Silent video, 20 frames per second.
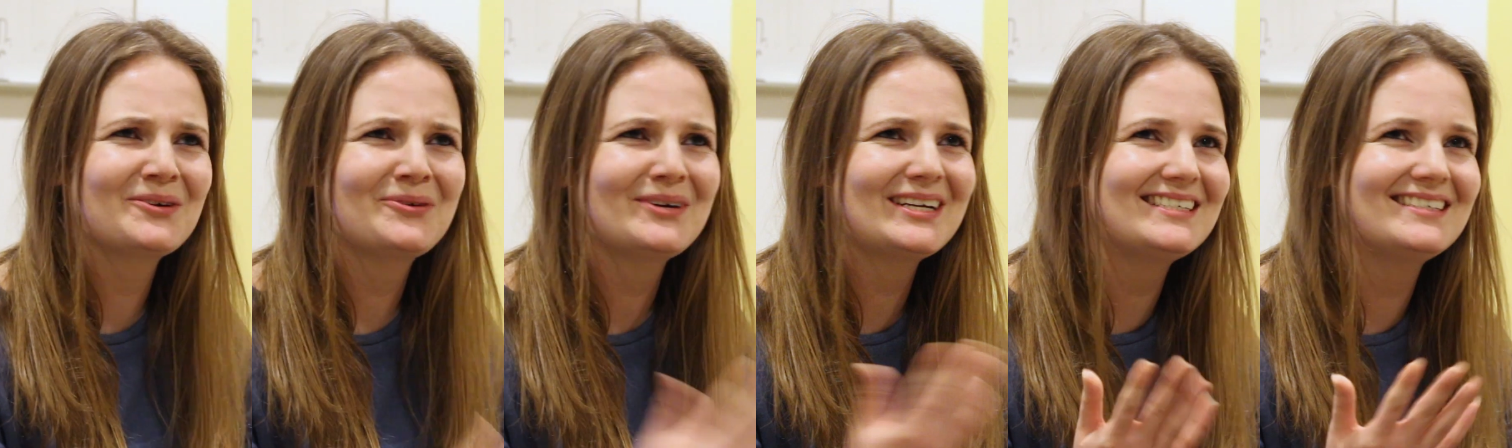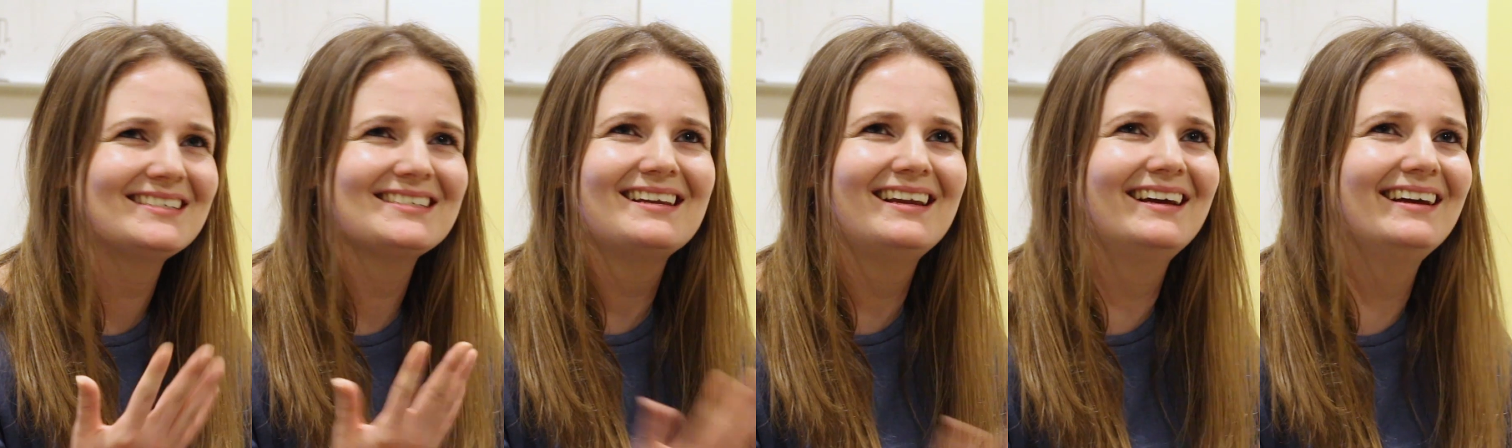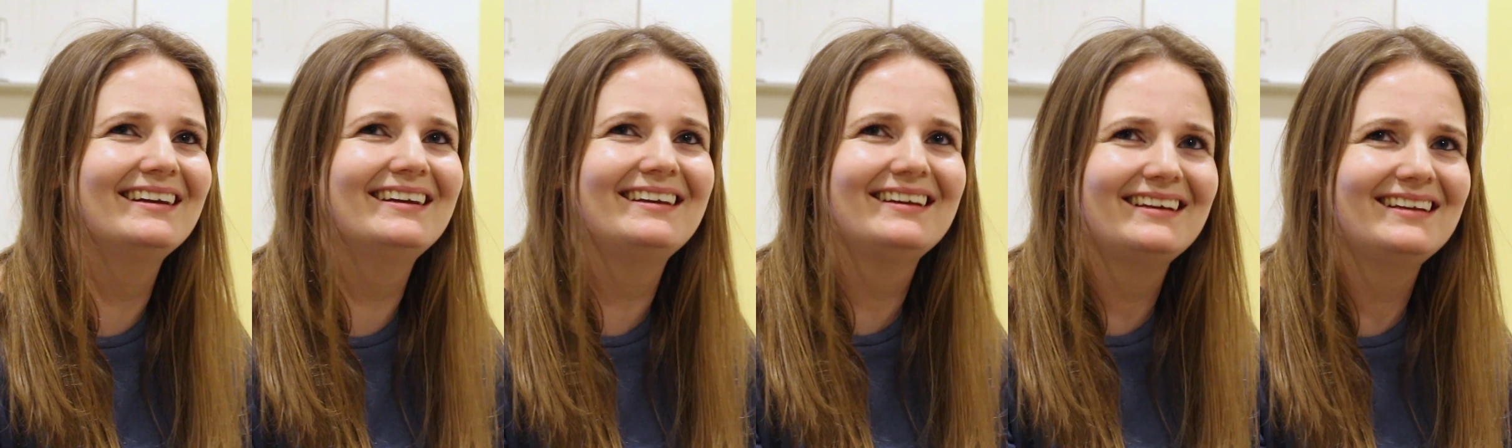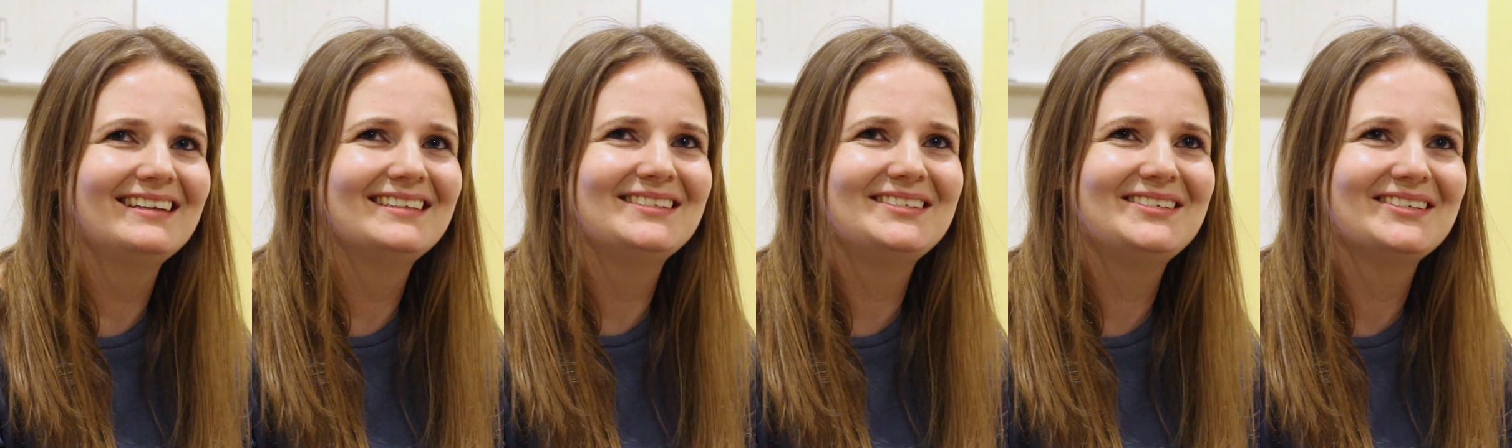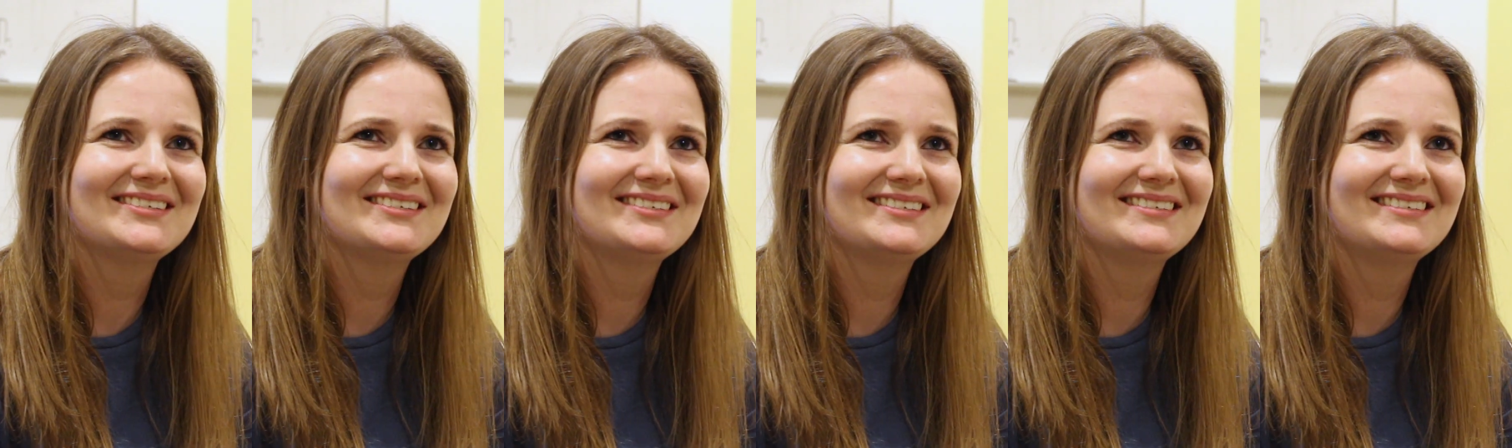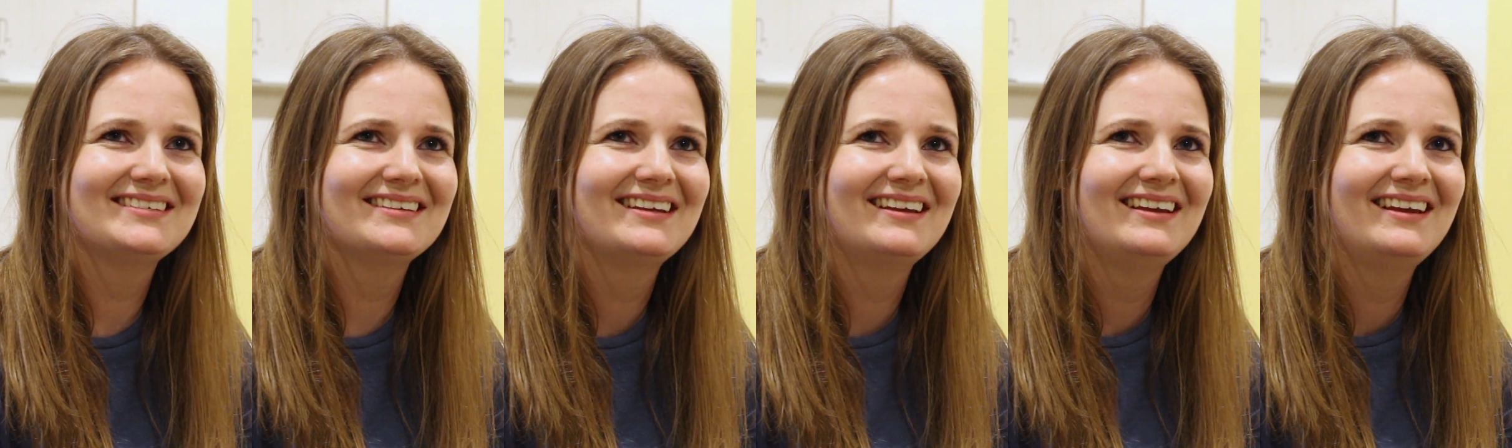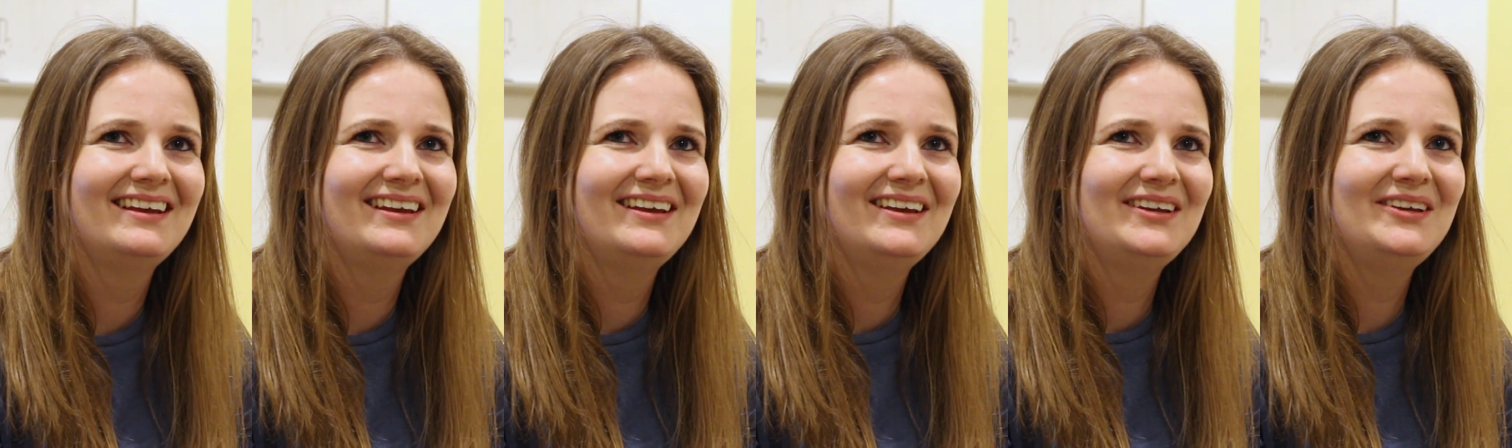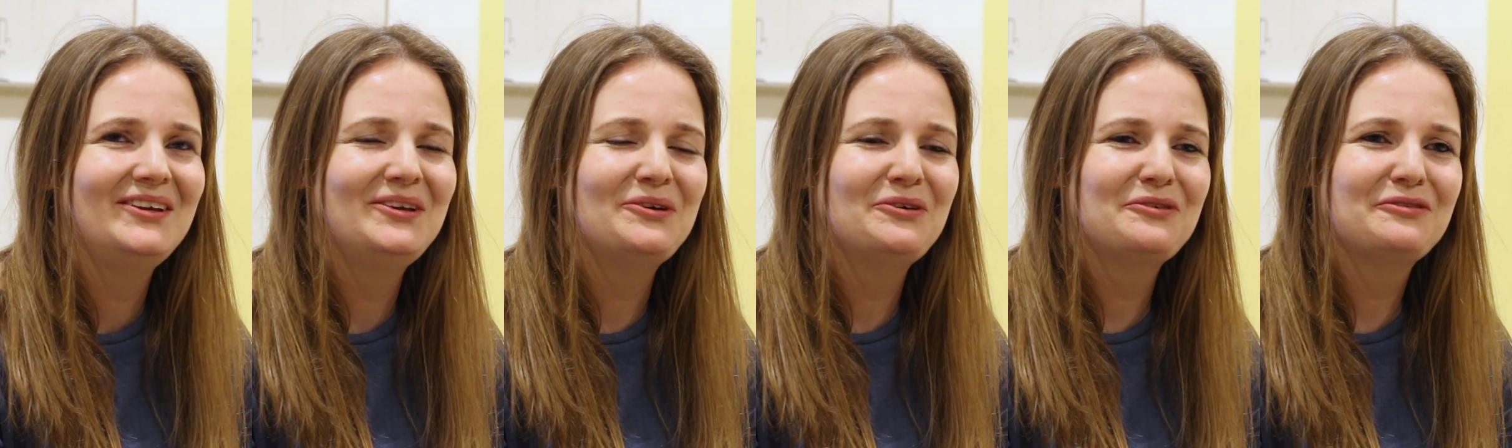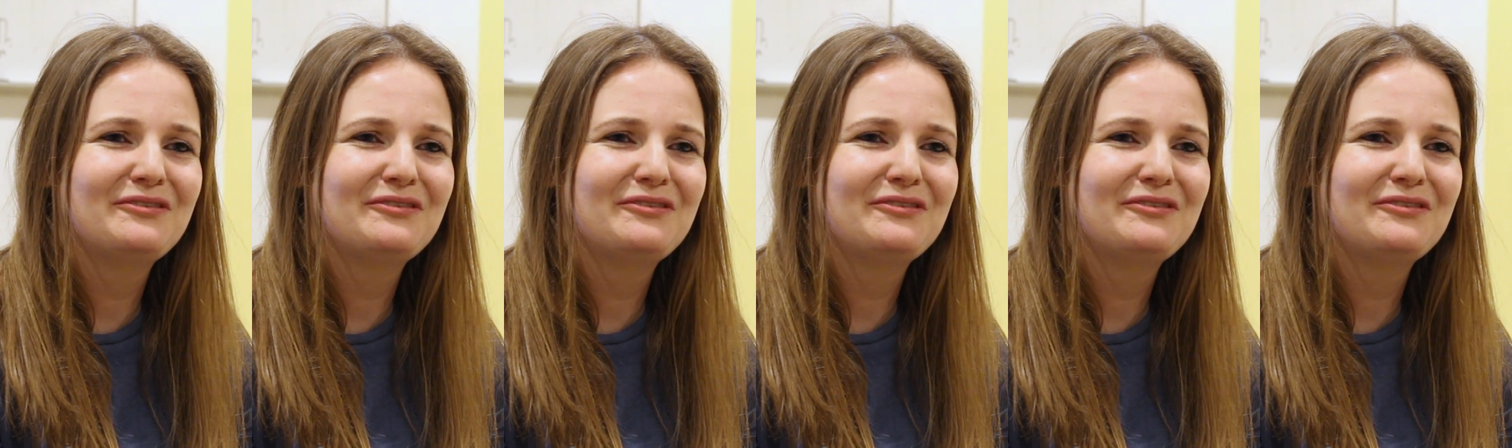questions like, it's just, you know,